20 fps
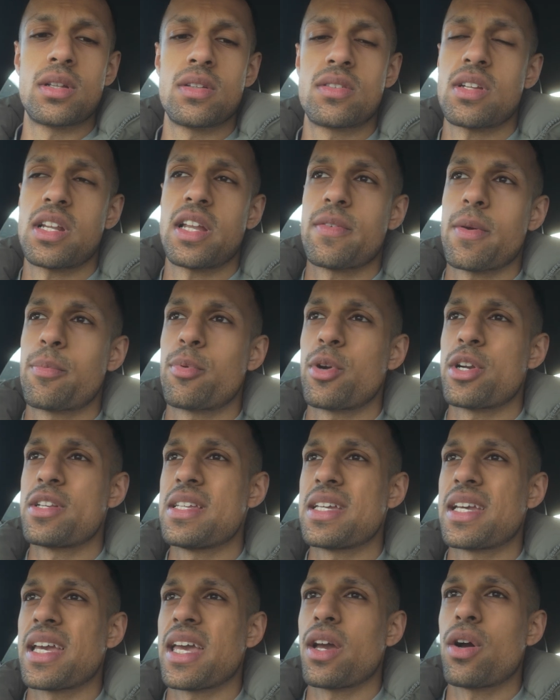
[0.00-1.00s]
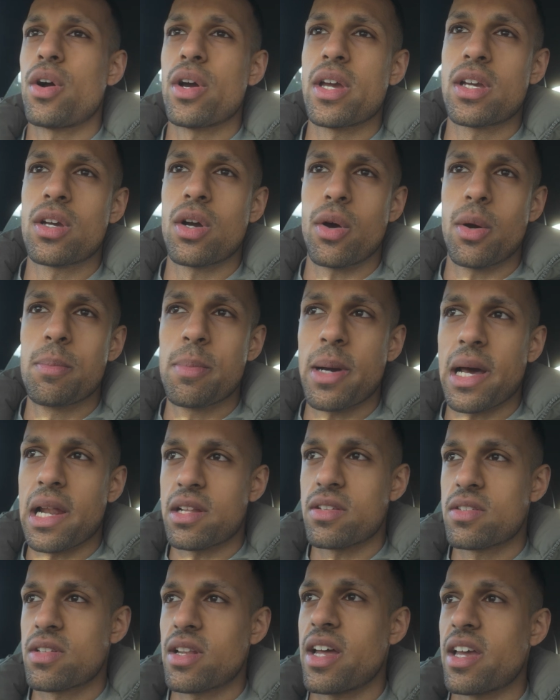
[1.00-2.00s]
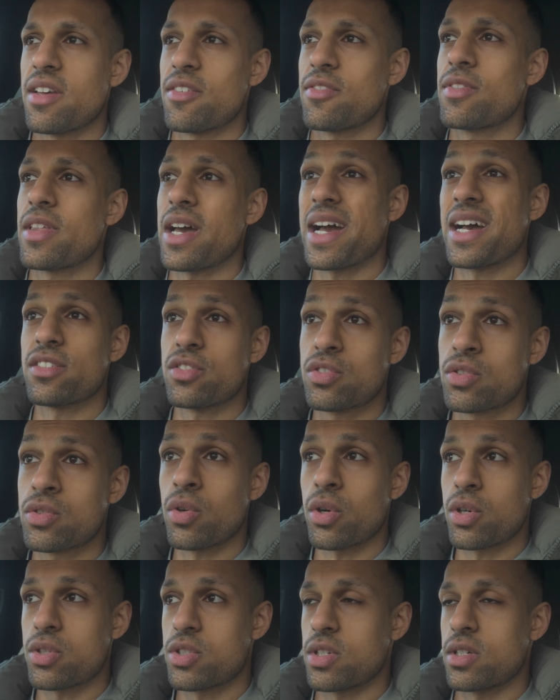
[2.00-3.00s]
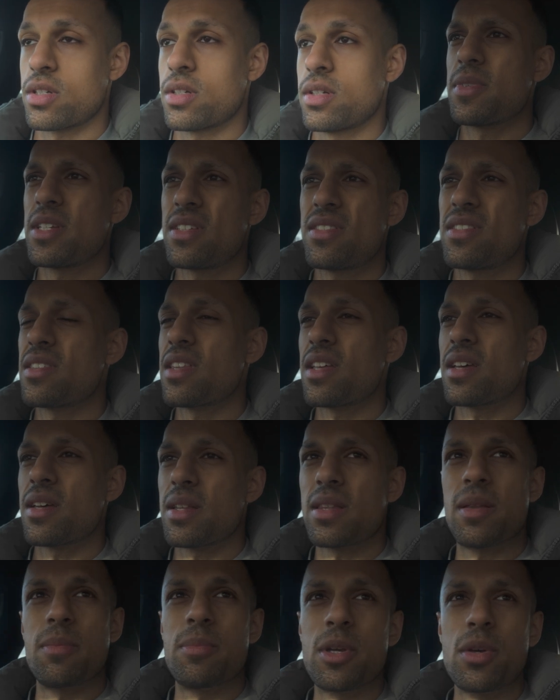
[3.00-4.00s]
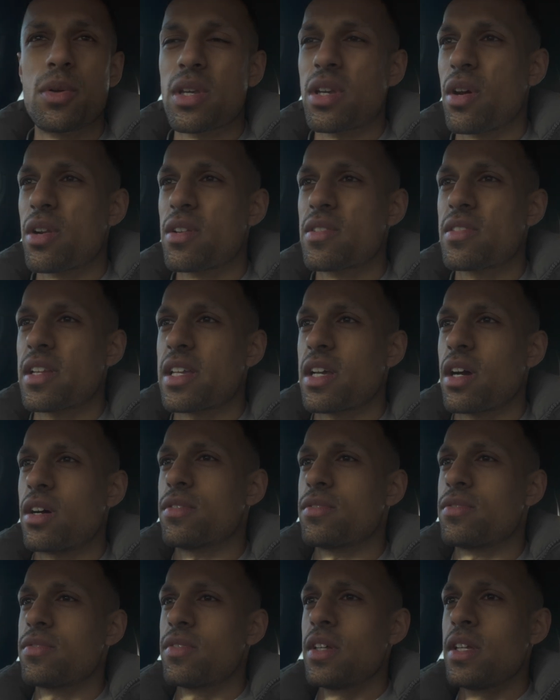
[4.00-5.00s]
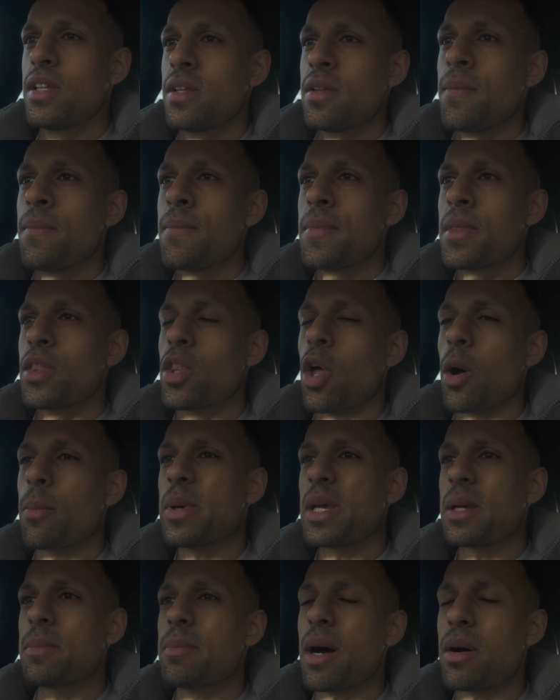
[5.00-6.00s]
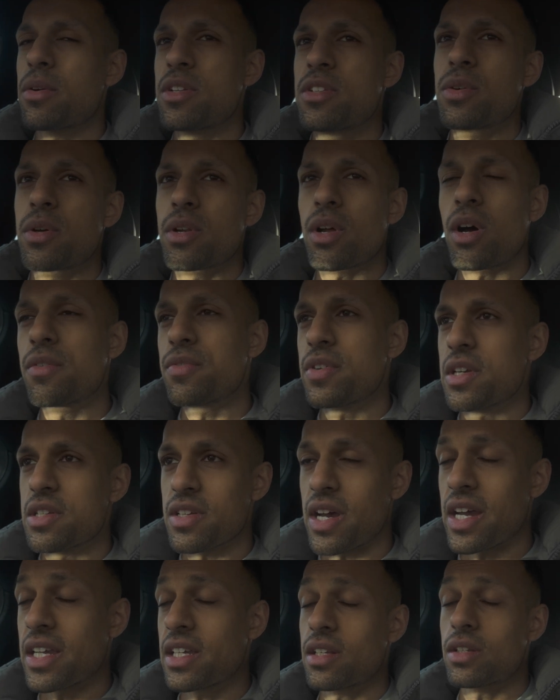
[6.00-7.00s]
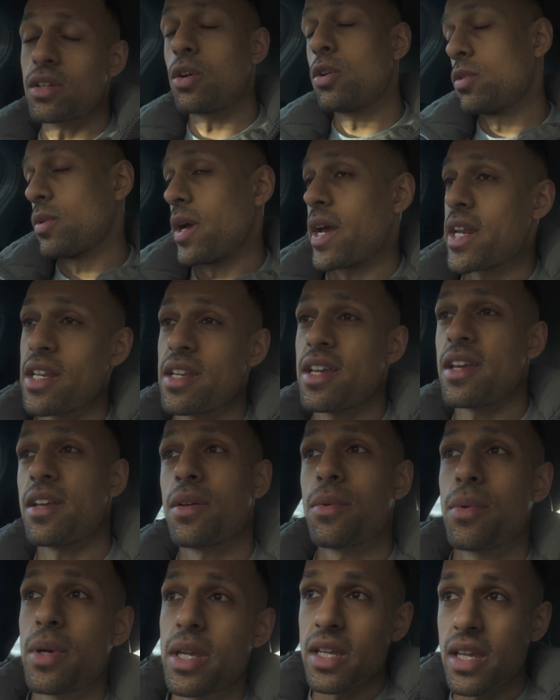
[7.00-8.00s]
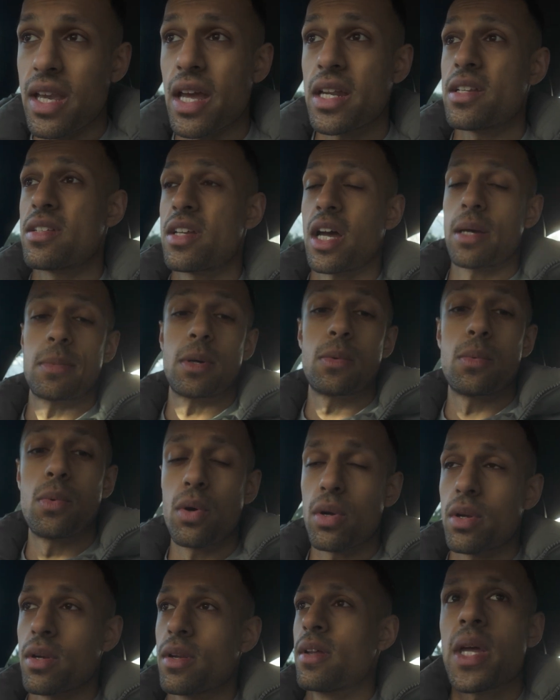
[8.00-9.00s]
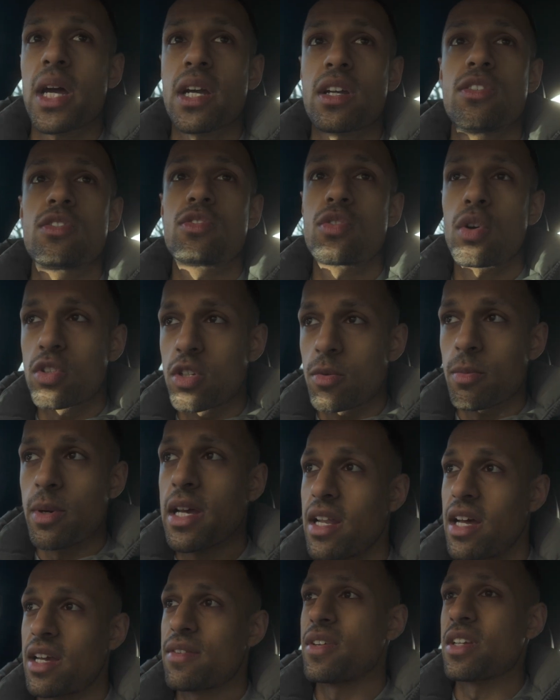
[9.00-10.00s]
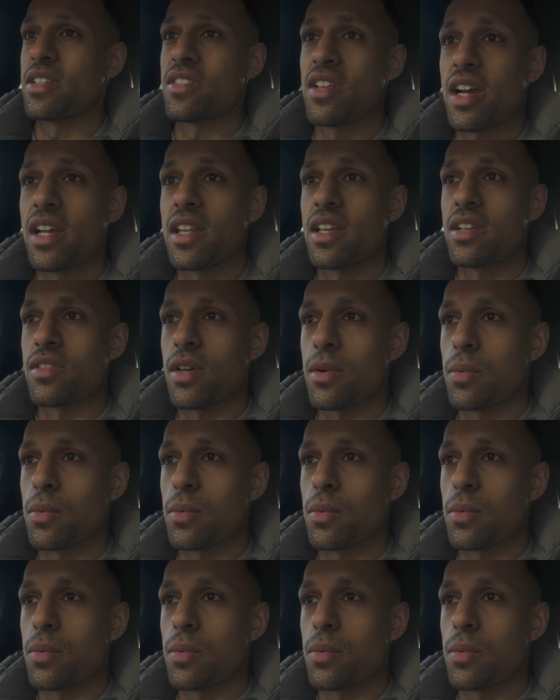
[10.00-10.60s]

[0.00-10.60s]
can still have a pretty chaotic or unbalanced life that has structure. This is the beauty, honestly, of not being bounded to an office. I can go any day of the week, anytime I want. I can structure my life exactly as I